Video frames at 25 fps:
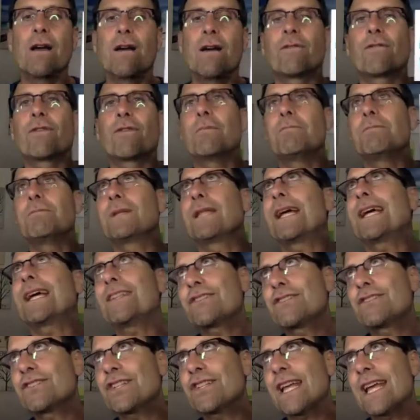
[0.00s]
from,
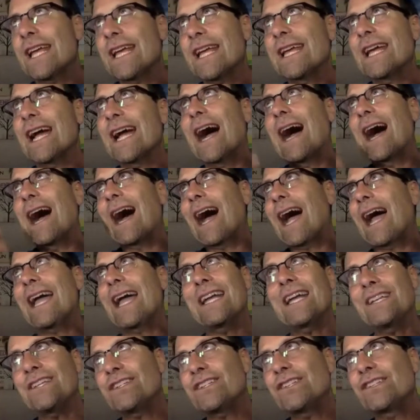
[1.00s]
let's say,
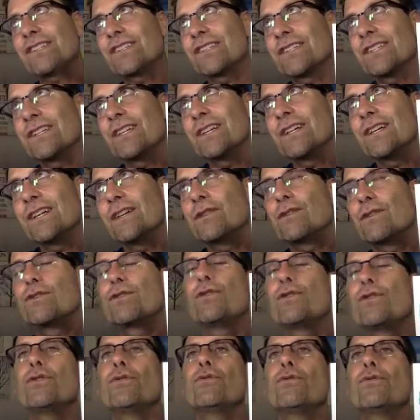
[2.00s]
ice
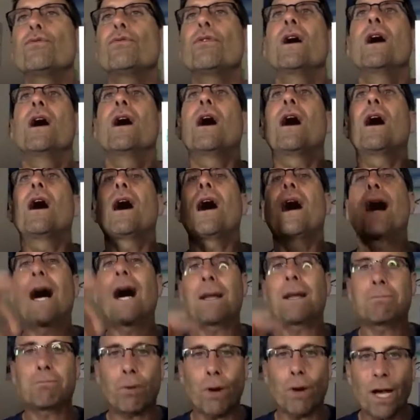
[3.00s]
to a
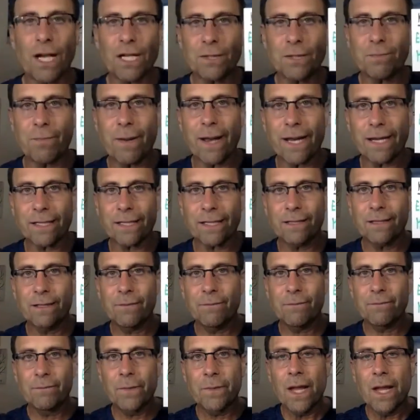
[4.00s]
hot prospect.
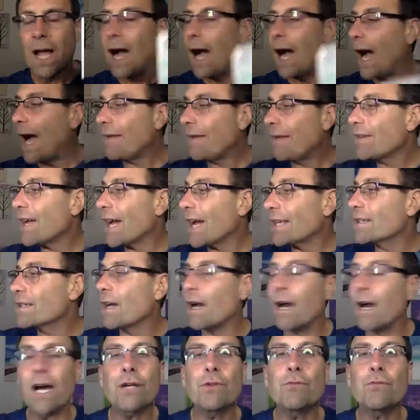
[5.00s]
I've gotten
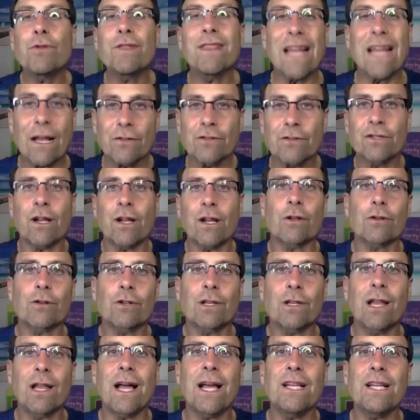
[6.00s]
$100,000
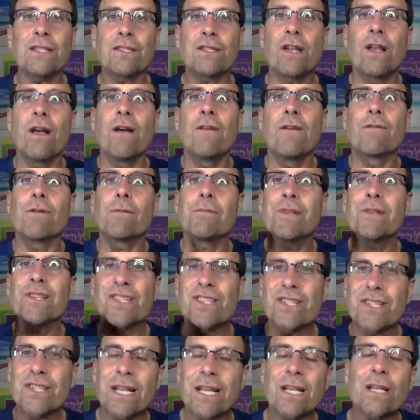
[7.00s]
clients from a
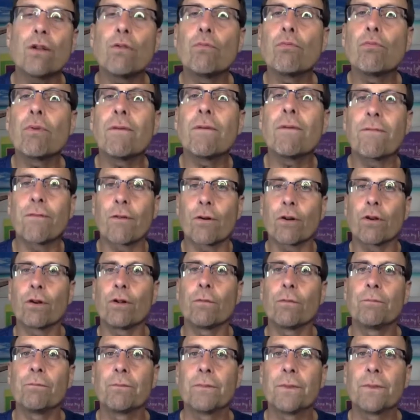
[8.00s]
single referral,